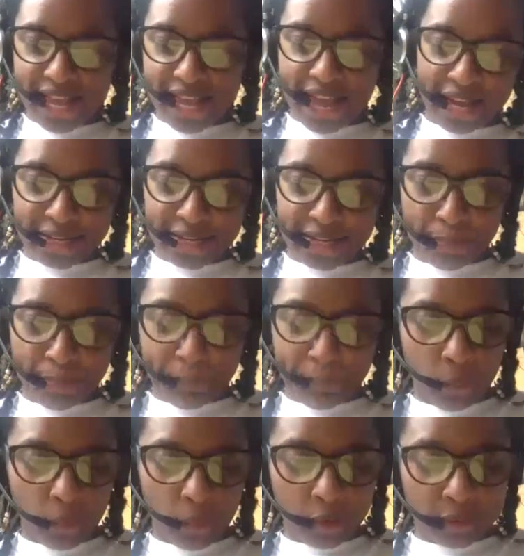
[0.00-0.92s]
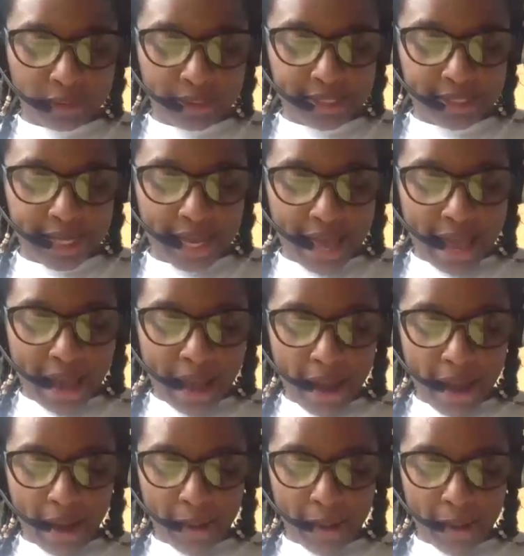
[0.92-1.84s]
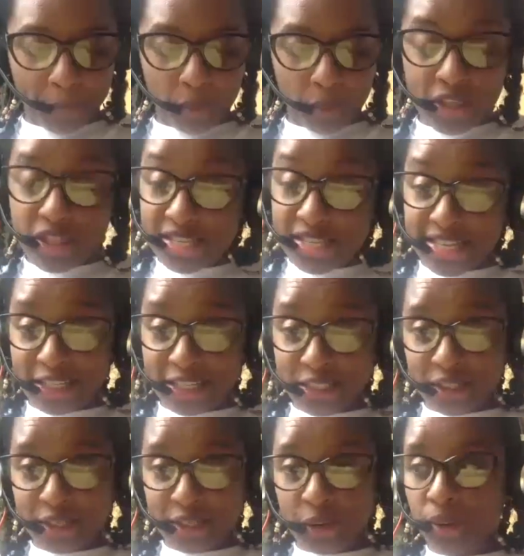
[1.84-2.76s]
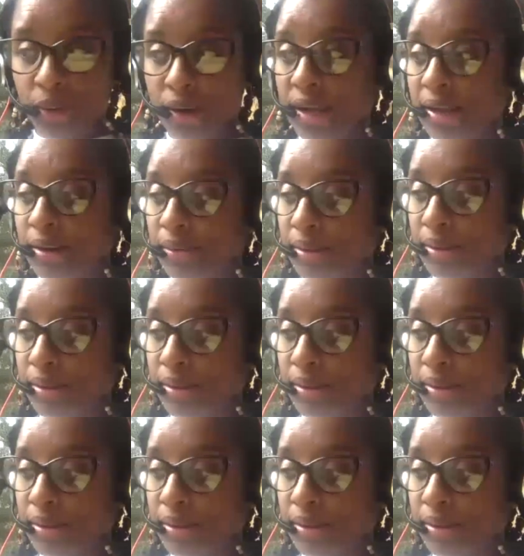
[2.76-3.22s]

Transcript: academic world, um, which is actually great.